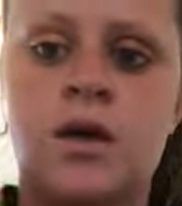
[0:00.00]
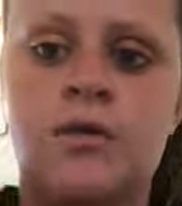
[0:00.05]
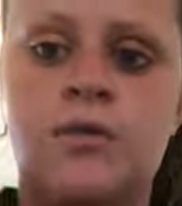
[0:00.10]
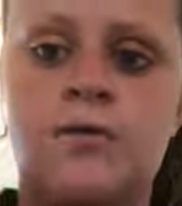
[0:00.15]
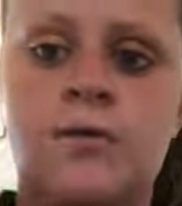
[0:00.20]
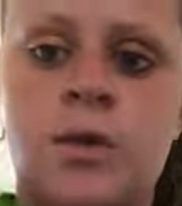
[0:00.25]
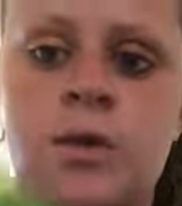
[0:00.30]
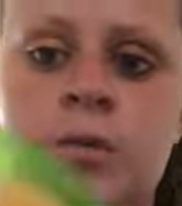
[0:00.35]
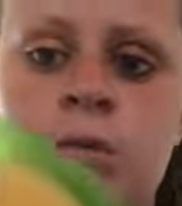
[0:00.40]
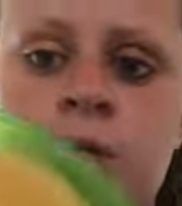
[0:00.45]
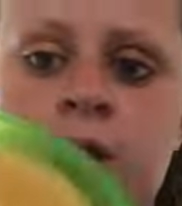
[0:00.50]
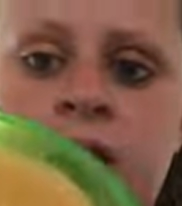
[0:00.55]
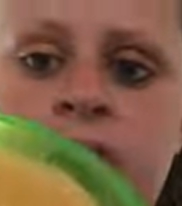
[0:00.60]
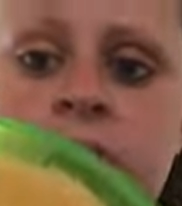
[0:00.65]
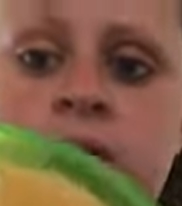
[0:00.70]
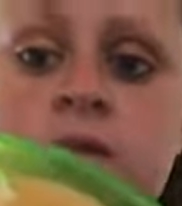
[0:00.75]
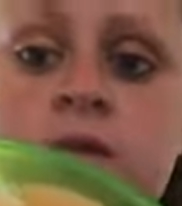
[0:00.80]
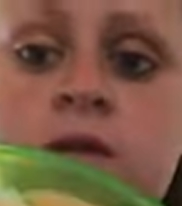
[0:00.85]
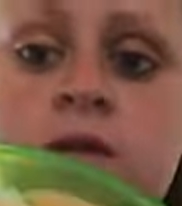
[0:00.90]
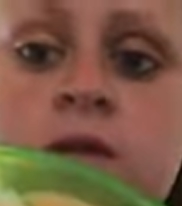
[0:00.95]
foam
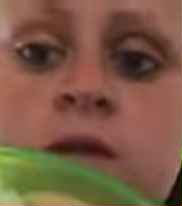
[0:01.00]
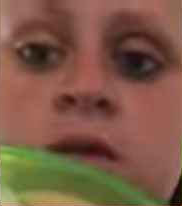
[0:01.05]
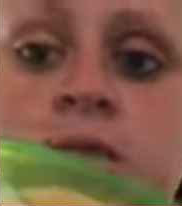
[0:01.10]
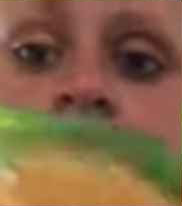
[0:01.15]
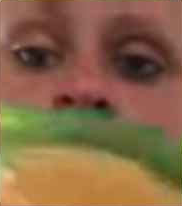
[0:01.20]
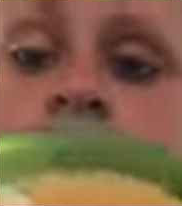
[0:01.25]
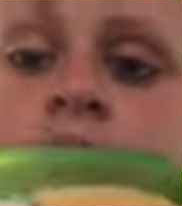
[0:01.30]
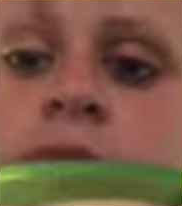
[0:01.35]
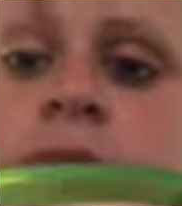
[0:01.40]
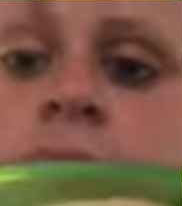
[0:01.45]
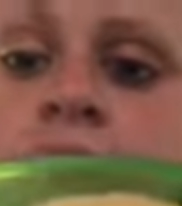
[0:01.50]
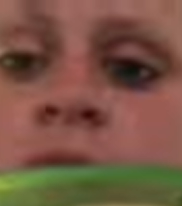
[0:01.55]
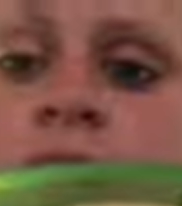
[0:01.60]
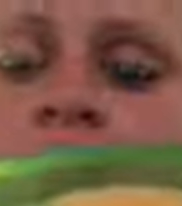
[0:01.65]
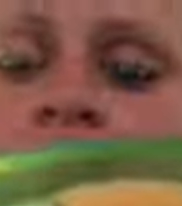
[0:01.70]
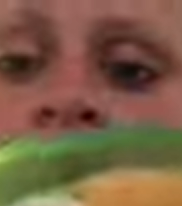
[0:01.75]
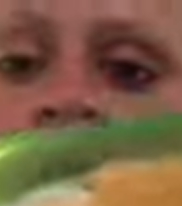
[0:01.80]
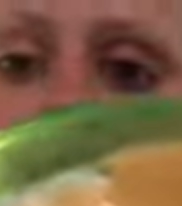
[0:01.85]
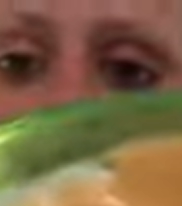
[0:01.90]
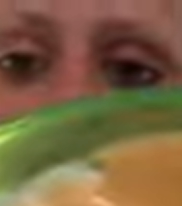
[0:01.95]
paints.
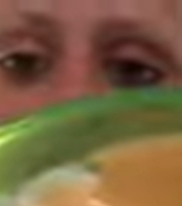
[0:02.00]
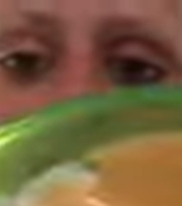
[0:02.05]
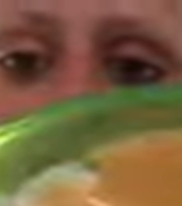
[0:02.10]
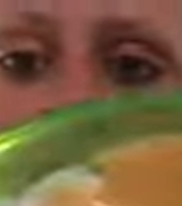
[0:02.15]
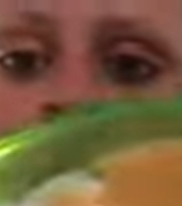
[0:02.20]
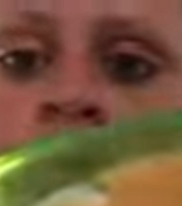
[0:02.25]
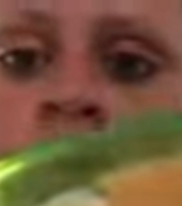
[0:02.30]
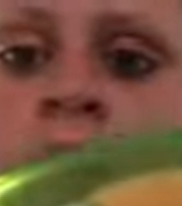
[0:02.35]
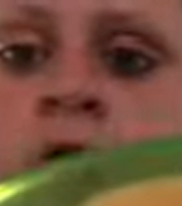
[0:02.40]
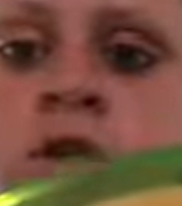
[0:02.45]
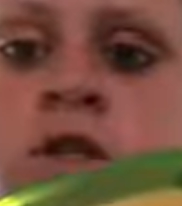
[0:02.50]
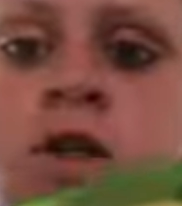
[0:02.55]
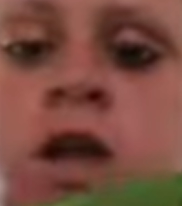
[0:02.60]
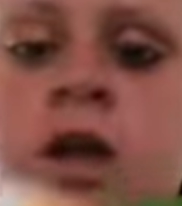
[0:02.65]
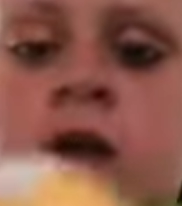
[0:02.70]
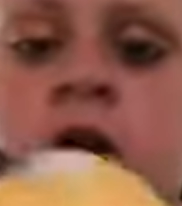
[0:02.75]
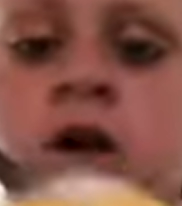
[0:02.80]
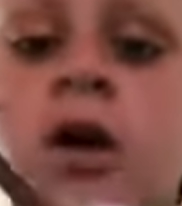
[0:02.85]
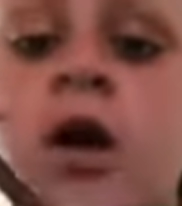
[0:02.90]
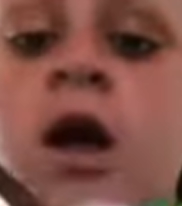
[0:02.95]
It is an orange
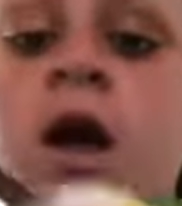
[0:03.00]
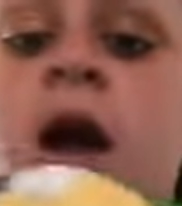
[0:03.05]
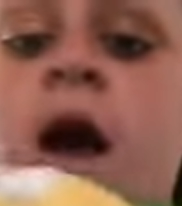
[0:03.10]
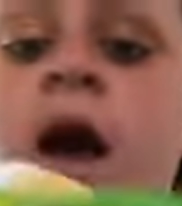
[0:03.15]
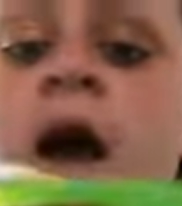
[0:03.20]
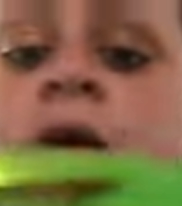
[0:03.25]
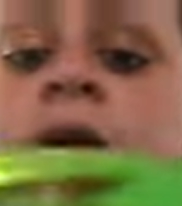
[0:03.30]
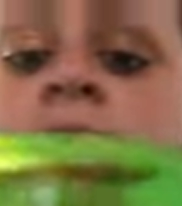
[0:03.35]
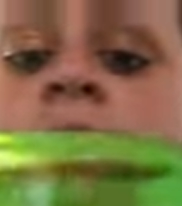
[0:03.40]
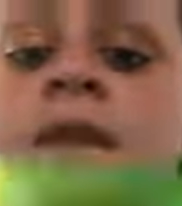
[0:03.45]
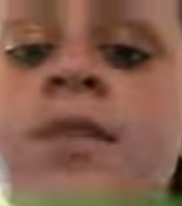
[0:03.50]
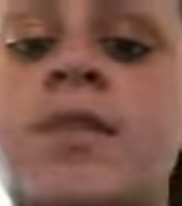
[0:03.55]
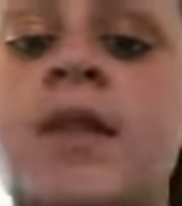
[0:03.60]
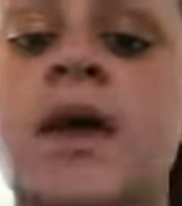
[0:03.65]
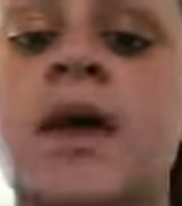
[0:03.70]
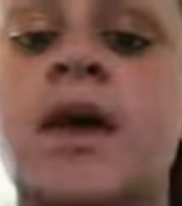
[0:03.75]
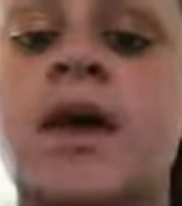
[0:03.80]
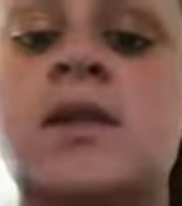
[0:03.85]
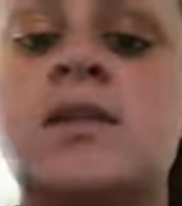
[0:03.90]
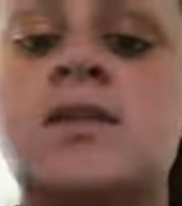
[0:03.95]
color. Again,
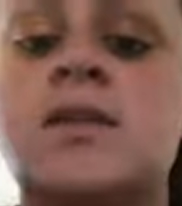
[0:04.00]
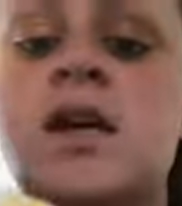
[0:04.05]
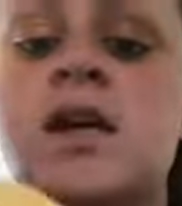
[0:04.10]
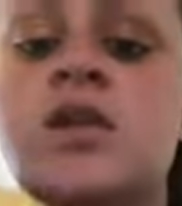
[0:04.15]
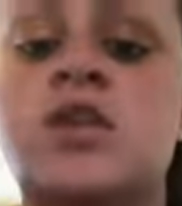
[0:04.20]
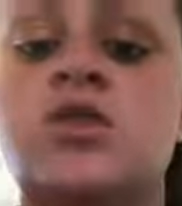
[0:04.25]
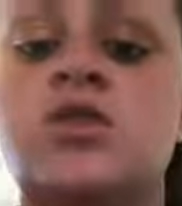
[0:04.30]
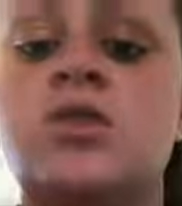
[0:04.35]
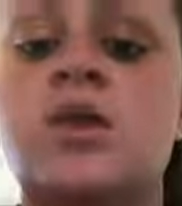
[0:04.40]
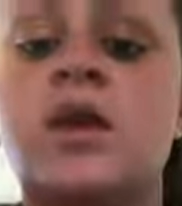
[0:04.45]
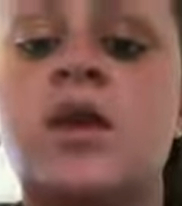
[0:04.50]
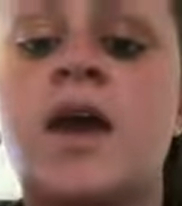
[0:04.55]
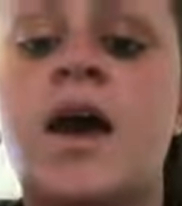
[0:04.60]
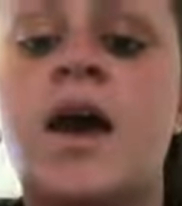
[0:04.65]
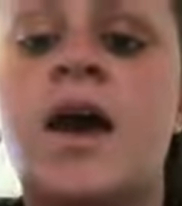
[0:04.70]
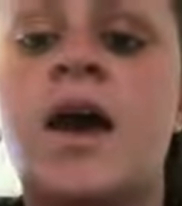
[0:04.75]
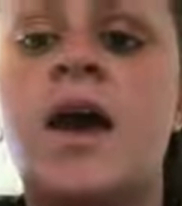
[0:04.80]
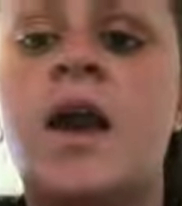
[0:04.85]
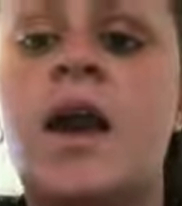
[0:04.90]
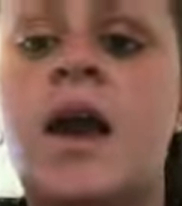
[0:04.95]
like I said, you can
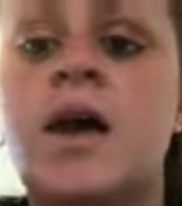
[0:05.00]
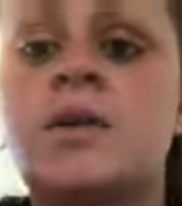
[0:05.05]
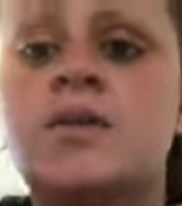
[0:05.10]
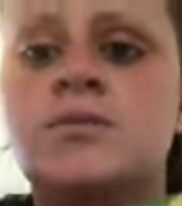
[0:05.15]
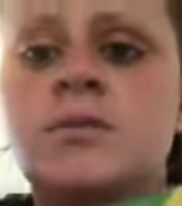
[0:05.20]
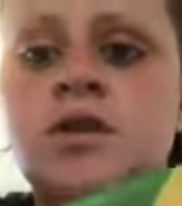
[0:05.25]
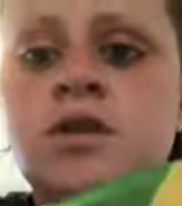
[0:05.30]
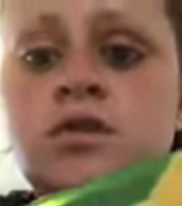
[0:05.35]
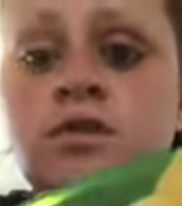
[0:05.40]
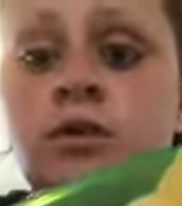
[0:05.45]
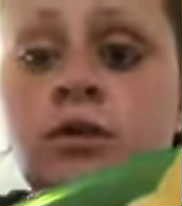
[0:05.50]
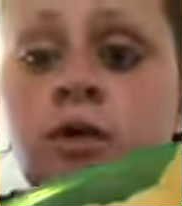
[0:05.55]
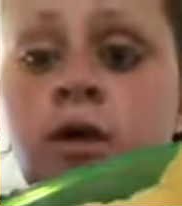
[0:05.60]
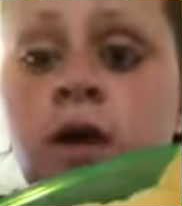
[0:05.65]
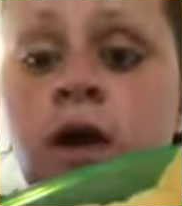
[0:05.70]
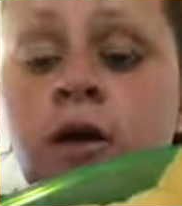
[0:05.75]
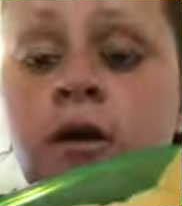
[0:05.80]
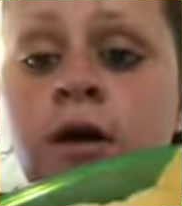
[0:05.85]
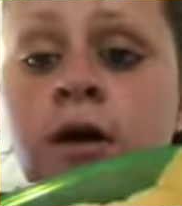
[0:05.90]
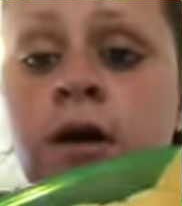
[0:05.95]
add as much food
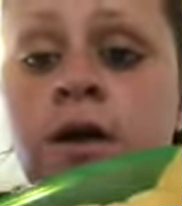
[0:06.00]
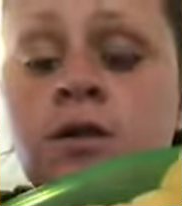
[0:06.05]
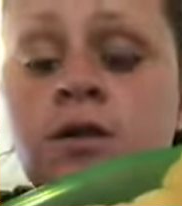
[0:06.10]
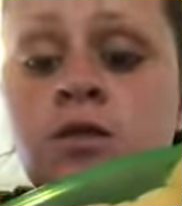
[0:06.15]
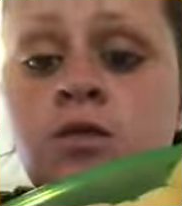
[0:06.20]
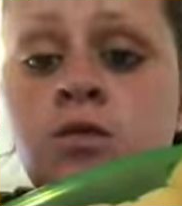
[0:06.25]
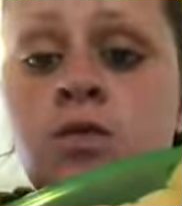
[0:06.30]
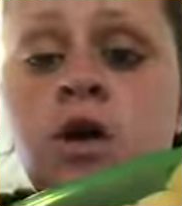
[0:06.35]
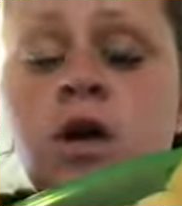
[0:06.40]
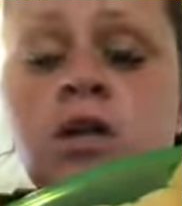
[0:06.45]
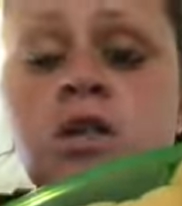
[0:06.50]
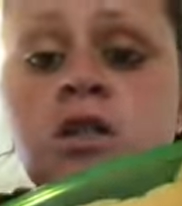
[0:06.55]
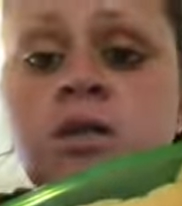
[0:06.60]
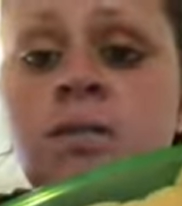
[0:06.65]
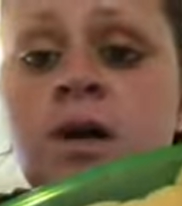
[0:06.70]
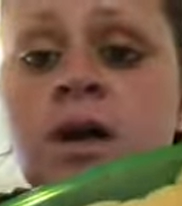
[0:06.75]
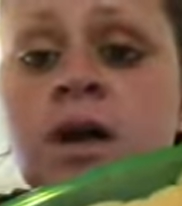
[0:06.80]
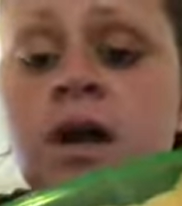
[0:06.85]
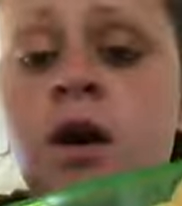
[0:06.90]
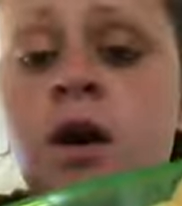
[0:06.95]
coloring as you want
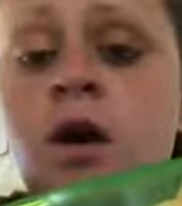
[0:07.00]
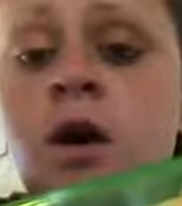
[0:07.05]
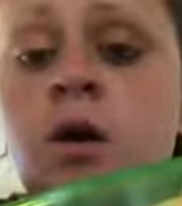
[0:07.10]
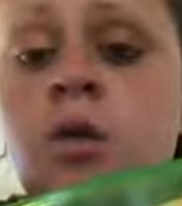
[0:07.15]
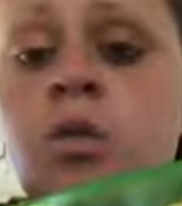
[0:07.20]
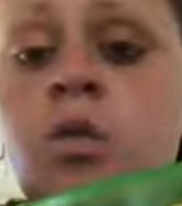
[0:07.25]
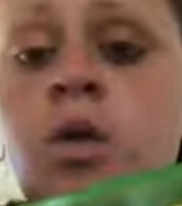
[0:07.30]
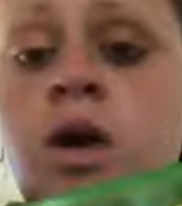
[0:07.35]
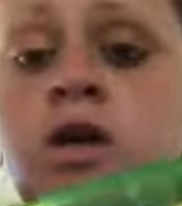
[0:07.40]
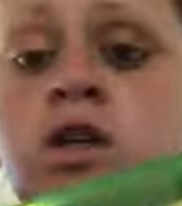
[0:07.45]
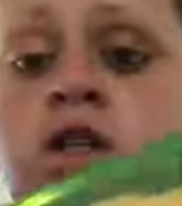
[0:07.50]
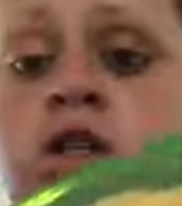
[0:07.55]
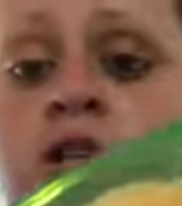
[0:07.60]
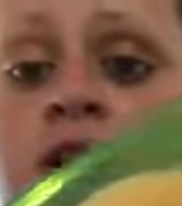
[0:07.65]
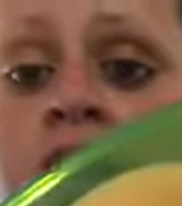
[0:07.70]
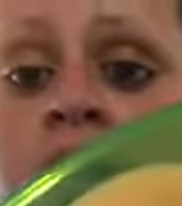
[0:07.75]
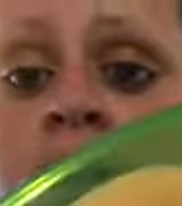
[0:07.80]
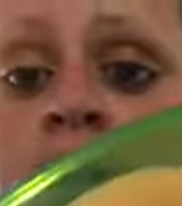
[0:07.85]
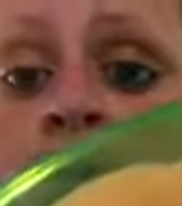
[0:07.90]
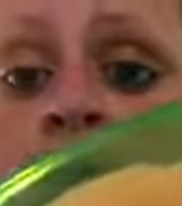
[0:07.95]
depending on what
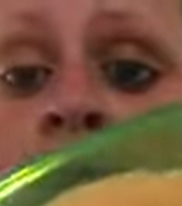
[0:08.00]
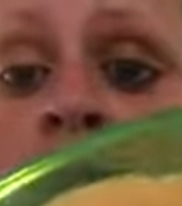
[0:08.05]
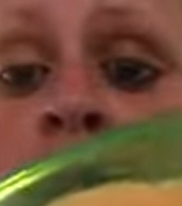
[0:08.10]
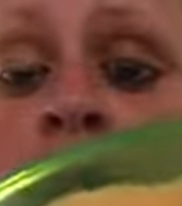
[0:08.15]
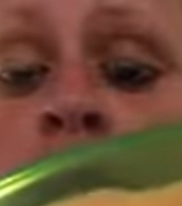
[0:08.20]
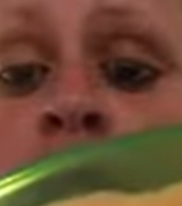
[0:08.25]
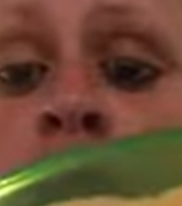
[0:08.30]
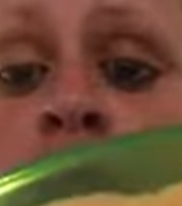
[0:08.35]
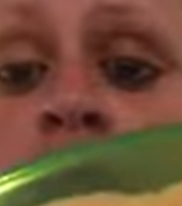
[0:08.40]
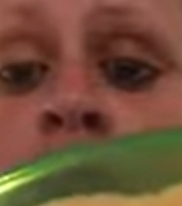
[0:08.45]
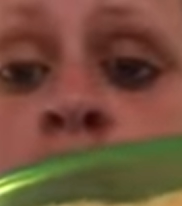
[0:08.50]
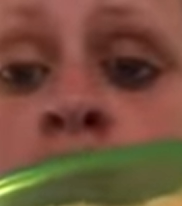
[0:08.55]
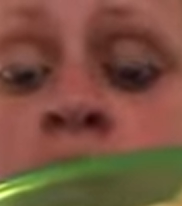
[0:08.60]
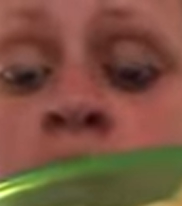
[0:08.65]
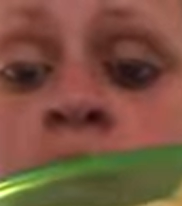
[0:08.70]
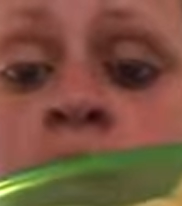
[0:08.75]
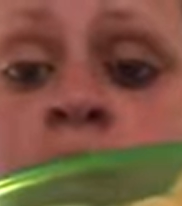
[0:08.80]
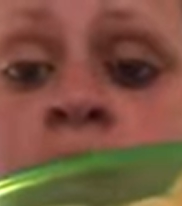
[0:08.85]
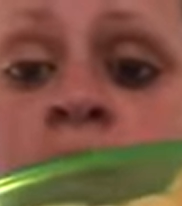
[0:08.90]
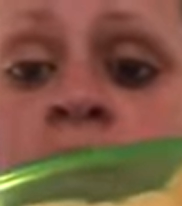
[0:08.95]
shade of color you
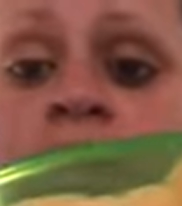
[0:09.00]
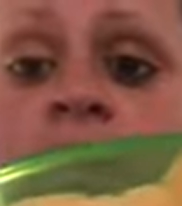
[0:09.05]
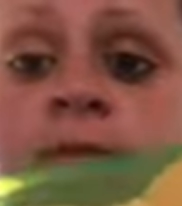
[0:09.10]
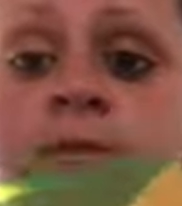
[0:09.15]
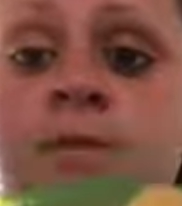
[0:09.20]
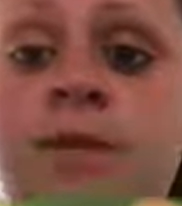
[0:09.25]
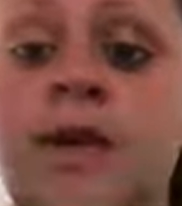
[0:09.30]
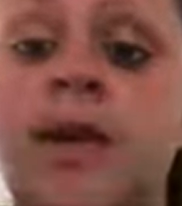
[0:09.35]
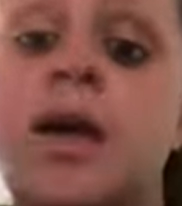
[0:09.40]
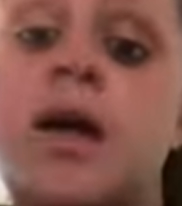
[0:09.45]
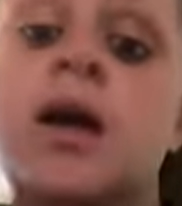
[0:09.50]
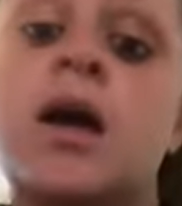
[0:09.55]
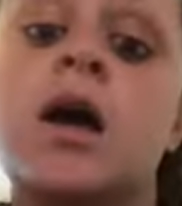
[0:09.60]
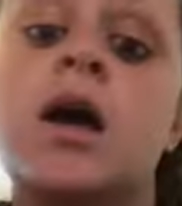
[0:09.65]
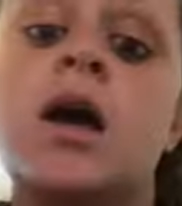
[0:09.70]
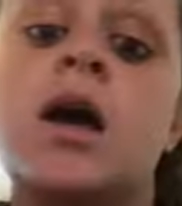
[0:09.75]
want it to be.